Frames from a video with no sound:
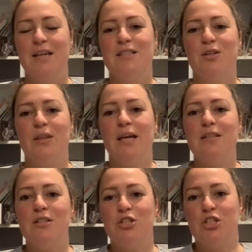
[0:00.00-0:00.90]
So
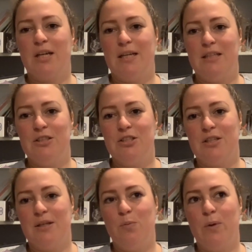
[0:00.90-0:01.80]
that's changed.
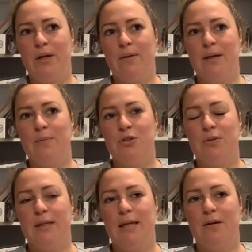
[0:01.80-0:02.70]
So we're going up the
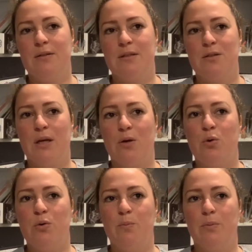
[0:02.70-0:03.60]
street now because it's now
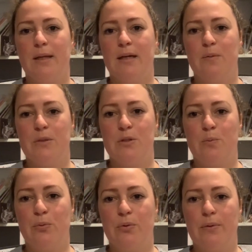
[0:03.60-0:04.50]
called Blackman's
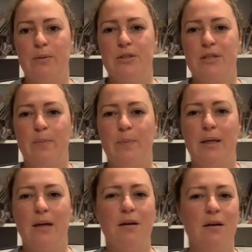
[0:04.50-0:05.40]
Brewery, which is a
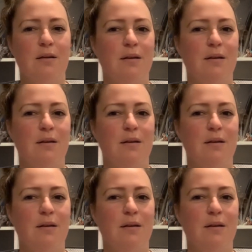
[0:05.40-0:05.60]
beer.